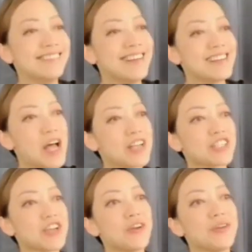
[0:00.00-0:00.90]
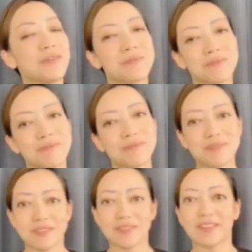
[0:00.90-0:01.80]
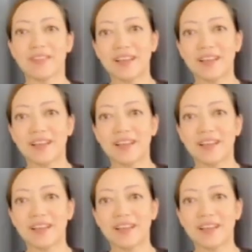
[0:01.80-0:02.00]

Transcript: But and also, you forgot the big